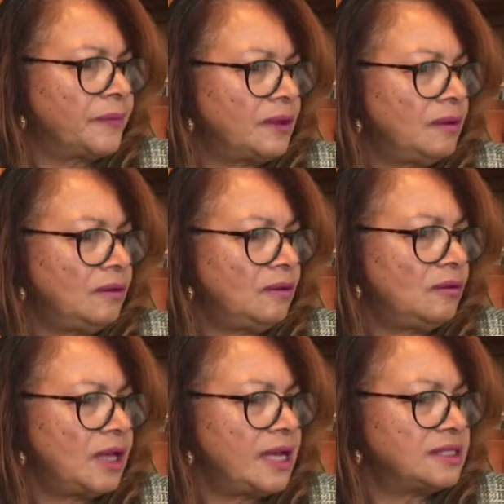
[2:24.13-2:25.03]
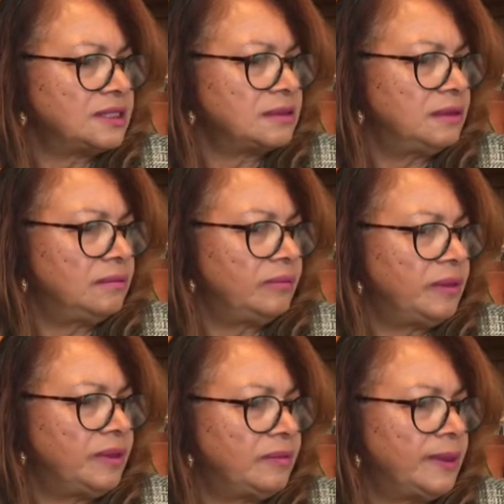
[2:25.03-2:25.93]
don't know,
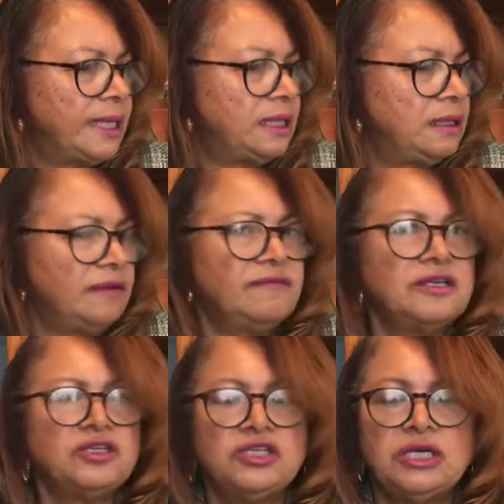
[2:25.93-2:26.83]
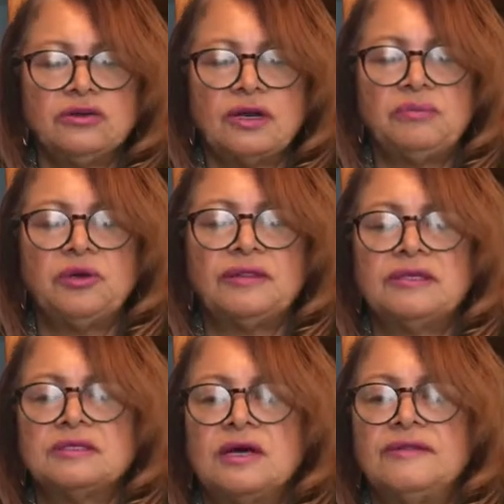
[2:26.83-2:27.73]
maybe the beginning of this year, I put
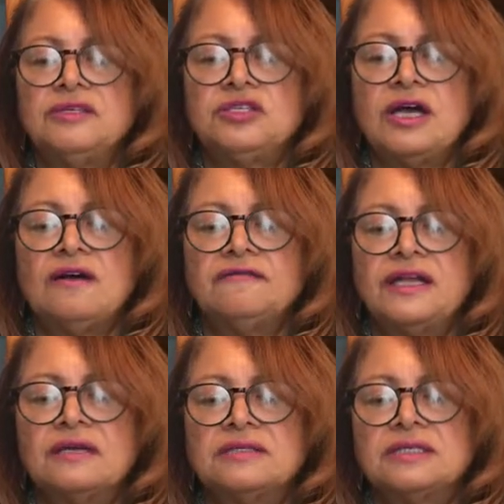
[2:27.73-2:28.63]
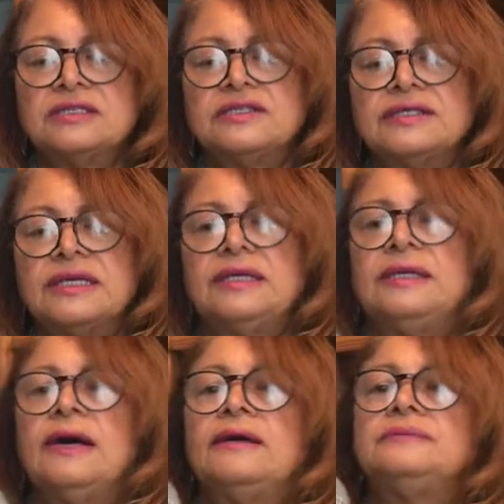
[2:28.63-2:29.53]
this on the shelf downstairs, and,
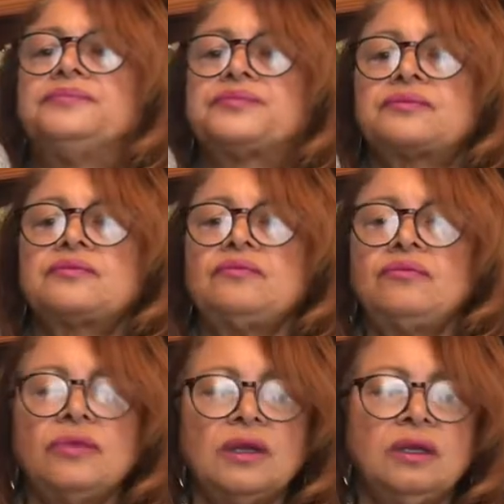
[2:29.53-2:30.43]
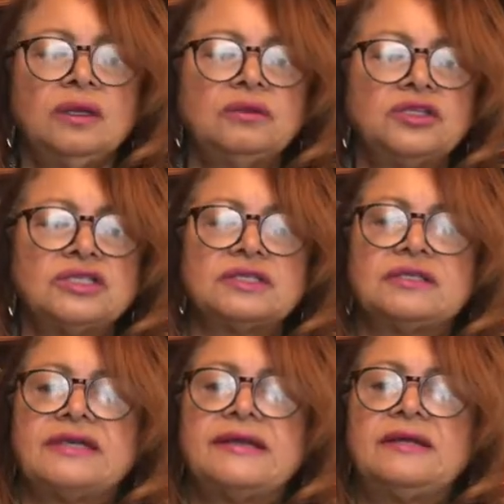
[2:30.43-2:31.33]
just to
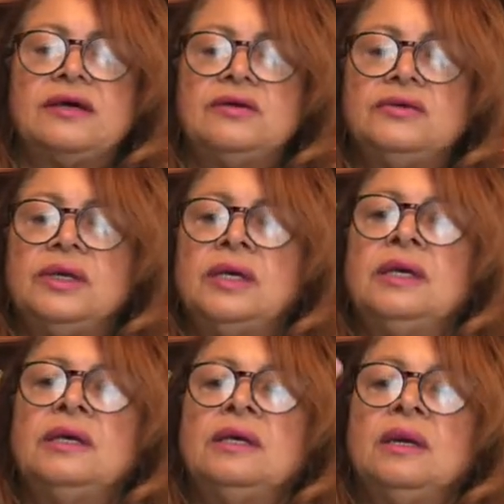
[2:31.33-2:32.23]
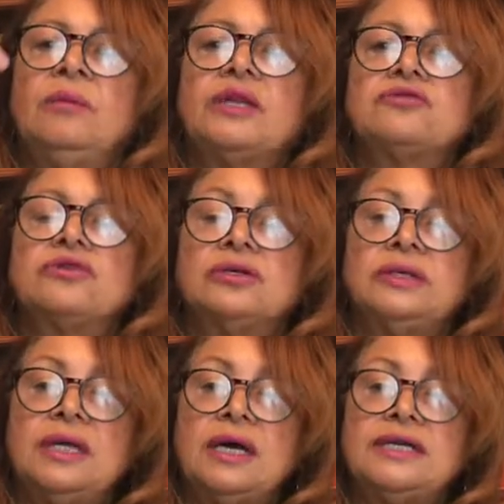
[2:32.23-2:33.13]
set it out. But it's really
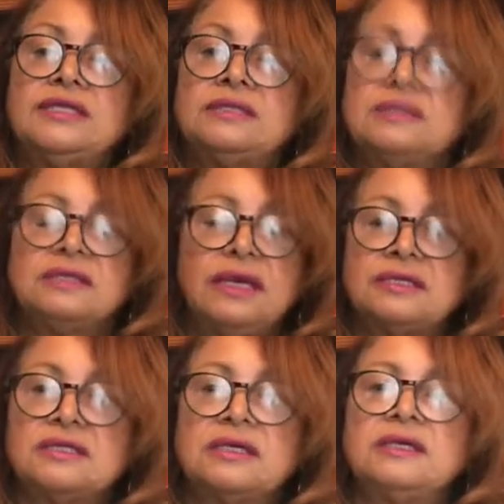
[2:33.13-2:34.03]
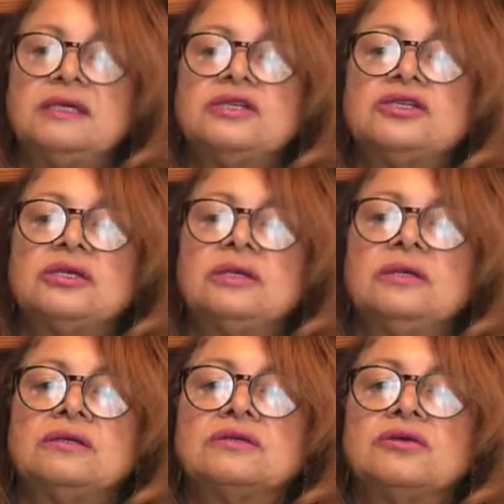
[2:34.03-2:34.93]
nice. It's in excellent condition.
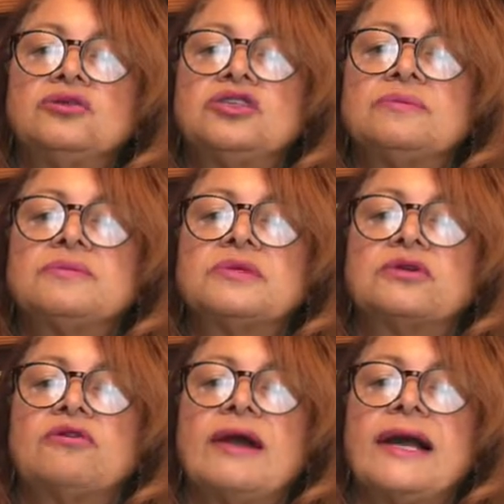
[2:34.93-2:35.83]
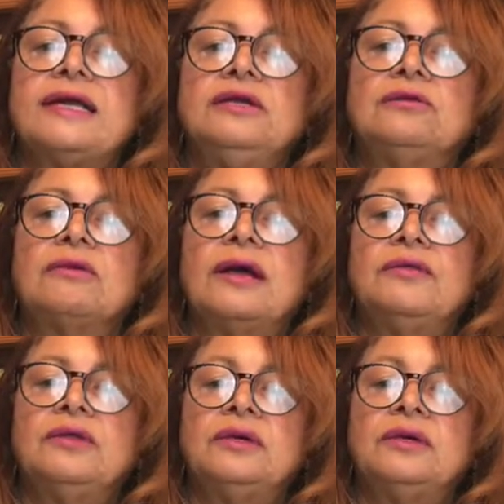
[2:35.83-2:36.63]
There's no chips or cracking around